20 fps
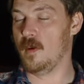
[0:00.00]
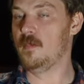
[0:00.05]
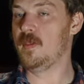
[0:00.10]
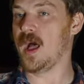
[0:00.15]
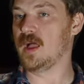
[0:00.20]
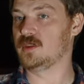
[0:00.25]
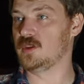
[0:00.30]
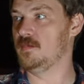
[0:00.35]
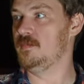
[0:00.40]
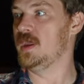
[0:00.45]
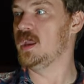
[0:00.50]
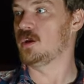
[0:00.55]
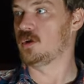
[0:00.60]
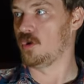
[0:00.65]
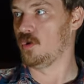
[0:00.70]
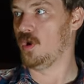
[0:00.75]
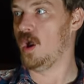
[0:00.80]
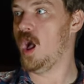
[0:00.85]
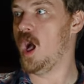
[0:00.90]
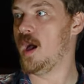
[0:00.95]
to pick her
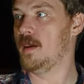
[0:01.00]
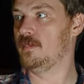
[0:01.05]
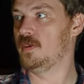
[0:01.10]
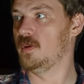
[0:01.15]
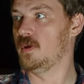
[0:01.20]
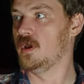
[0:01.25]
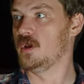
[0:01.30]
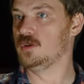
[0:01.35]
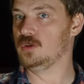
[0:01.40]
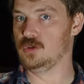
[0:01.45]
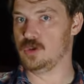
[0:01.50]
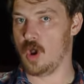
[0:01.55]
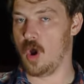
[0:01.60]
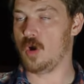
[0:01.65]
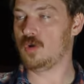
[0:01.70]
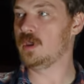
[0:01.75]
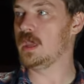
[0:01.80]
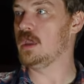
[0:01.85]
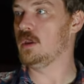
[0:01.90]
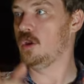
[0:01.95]
up. Y'all can
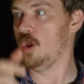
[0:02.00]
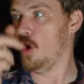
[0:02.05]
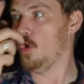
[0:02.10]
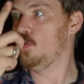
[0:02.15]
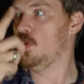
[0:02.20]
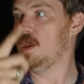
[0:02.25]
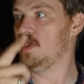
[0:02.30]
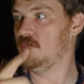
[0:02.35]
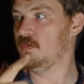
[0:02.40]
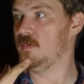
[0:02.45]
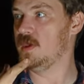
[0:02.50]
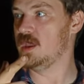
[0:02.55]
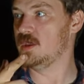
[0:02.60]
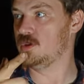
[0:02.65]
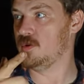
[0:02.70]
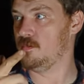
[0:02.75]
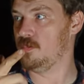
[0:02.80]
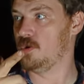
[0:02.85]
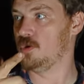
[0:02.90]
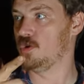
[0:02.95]
go with me to put
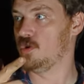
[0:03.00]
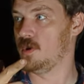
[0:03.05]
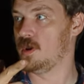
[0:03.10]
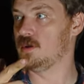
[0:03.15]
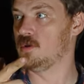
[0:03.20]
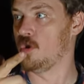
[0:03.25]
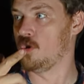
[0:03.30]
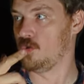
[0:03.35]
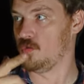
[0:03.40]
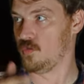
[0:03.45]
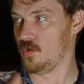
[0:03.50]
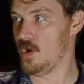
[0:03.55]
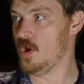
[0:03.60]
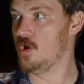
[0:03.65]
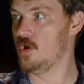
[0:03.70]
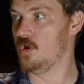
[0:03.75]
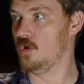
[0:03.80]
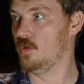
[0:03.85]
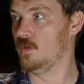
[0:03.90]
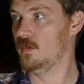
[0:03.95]
her in her
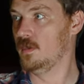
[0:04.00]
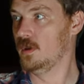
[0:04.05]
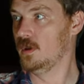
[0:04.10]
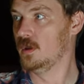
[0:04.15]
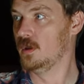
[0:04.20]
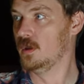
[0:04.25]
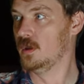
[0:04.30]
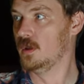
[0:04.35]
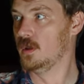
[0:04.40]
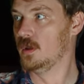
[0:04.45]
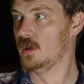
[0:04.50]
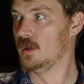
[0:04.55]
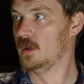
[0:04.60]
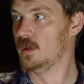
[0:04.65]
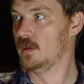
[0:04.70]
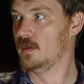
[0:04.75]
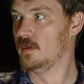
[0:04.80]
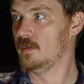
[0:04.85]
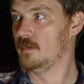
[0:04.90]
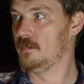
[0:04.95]
room
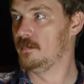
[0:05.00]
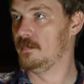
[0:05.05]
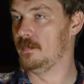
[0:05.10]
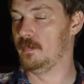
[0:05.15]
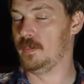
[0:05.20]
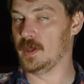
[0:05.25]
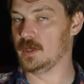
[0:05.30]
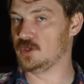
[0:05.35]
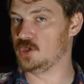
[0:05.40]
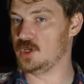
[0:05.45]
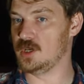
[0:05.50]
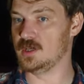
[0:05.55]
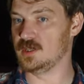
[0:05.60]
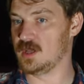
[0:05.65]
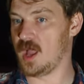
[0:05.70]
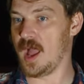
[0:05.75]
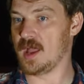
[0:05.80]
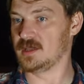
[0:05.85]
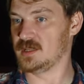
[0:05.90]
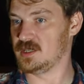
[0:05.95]
but she's not
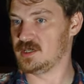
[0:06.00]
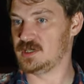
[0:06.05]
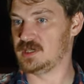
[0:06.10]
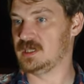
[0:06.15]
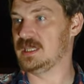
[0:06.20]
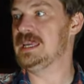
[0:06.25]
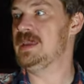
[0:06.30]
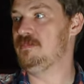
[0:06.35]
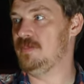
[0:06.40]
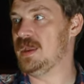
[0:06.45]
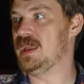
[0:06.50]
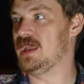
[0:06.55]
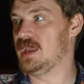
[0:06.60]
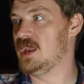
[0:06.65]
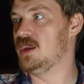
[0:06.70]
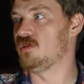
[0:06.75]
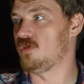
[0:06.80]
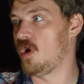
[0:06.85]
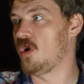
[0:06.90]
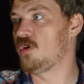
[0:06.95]
sleeping here on, on the, the,